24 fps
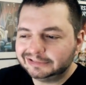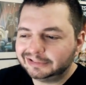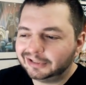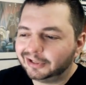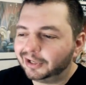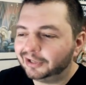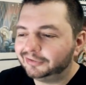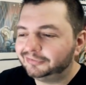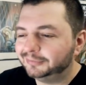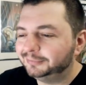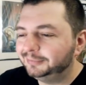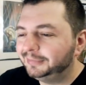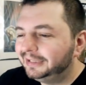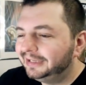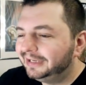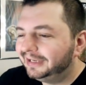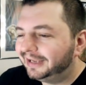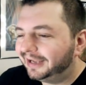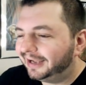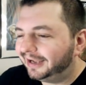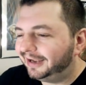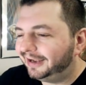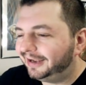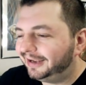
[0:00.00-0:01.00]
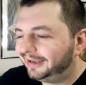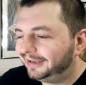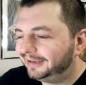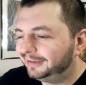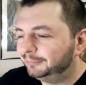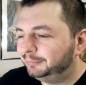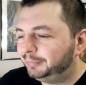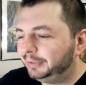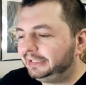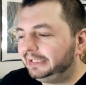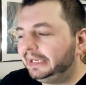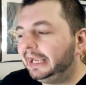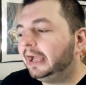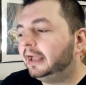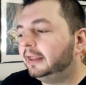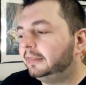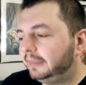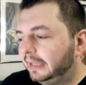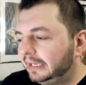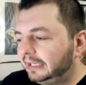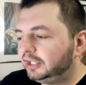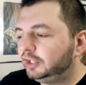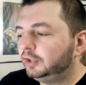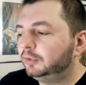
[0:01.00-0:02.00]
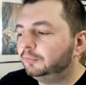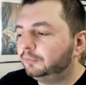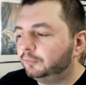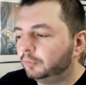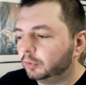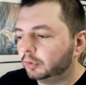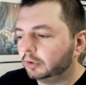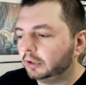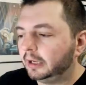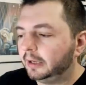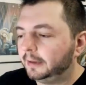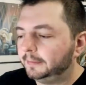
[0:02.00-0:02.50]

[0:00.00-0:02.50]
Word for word: Awesome. But yeah, thank you for